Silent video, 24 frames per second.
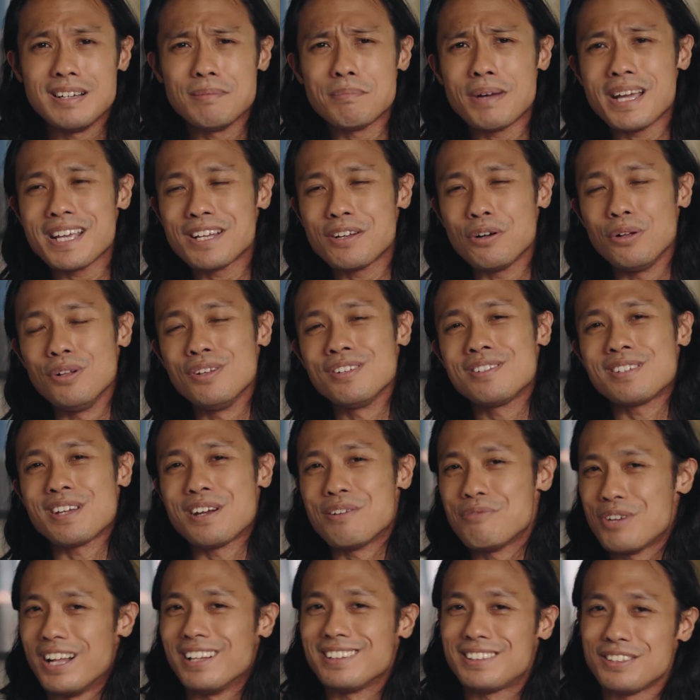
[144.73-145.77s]
My goals
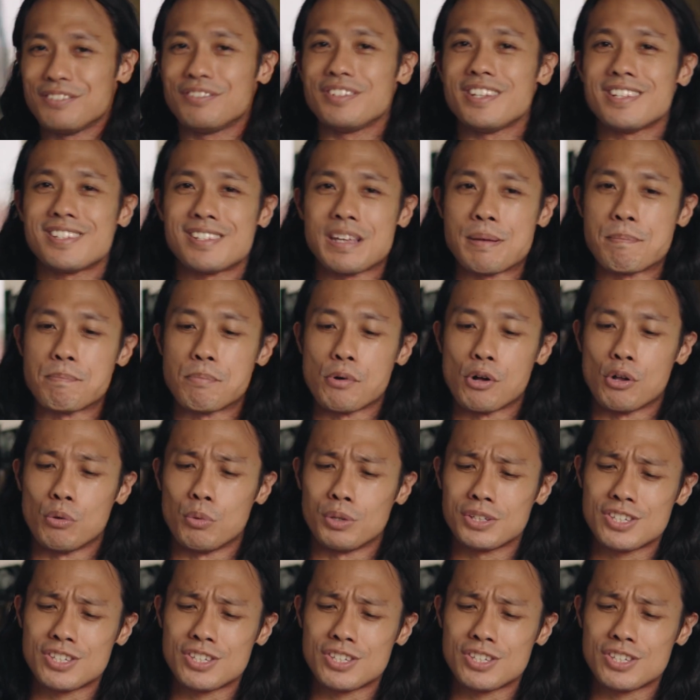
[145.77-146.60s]
are relatively simple,